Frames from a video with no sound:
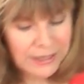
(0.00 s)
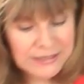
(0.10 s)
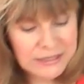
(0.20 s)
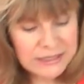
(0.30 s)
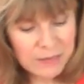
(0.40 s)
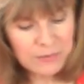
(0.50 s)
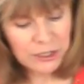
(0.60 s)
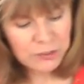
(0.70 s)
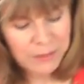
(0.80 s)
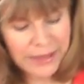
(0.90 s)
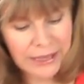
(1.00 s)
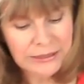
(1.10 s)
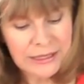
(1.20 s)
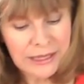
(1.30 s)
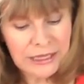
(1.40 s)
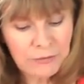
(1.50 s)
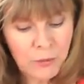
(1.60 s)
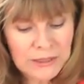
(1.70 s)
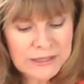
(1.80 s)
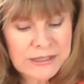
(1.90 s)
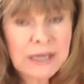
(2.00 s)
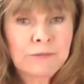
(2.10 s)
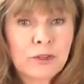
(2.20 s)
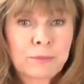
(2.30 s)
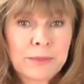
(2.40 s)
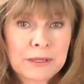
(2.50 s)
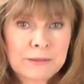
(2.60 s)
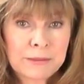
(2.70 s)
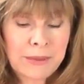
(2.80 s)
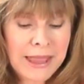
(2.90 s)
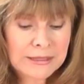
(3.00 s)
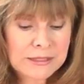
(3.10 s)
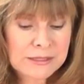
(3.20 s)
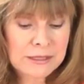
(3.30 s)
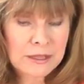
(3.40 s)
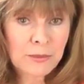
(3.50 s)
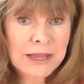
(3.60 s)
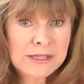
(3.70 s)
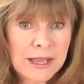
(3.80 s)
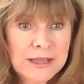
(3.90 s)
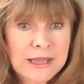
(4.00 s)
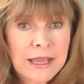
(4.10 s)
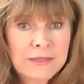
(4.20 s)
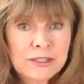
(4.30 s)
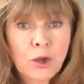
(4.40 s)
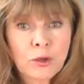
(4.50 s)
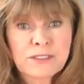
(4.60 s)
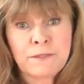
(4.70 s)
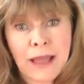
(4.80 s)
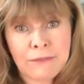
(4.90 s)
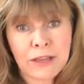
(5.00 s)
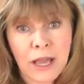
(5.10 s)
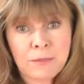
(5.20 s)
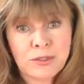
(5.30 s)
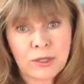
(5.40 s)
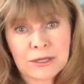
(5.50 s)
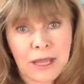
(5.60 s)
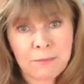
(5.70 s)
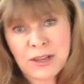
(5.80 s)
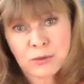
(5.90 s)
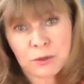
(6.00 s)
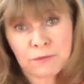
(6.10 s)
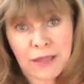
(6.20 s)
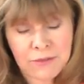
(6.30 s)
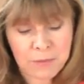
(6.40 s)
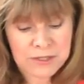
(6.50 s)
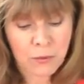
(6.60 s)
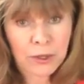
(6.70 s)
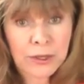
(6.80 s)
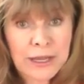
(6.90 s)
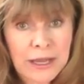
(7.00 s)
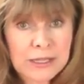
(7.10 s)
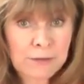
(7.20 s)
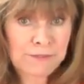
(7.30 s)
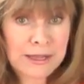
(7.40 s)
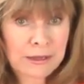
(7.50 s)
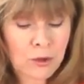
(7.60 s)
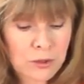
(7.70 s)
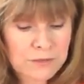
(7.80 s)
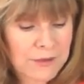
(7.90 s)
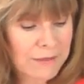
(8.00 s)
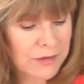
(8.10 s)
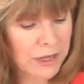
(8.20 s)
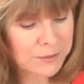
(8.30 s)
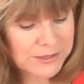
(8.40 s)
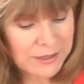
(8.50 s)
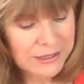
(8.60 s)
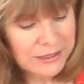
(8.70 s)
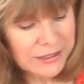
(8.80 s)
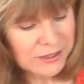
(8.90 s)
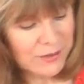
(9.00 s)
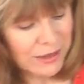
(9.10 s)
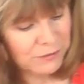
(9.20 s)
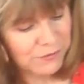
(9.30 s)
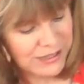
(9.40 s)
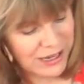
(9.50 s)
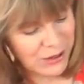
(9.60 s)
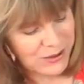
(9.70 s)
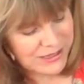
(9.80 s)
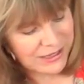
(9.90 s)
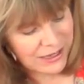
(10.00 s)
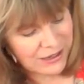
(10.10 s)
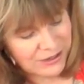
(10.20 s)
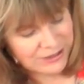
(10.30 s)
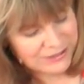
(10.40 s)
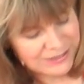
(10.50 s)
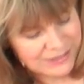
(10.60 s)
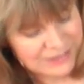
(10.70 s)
It's a deep dish pan. And if you want to see if your pan is the right size, this holds 5 cups. You can like measure it with 5 cups of water. It's holds 5 cups. So now the filling goes in here.